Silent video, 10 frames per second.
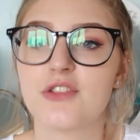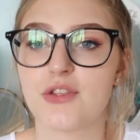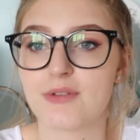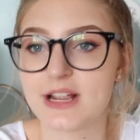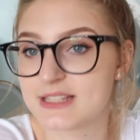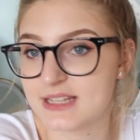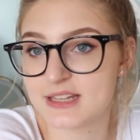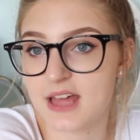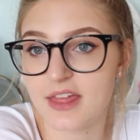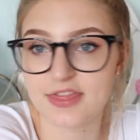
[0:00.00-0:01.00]
that the
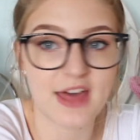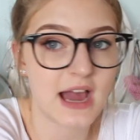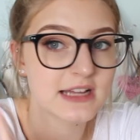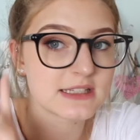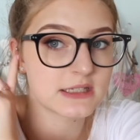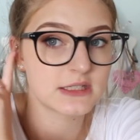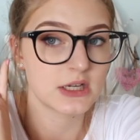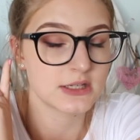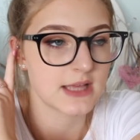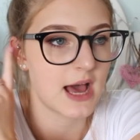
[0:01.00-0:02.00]
reason that does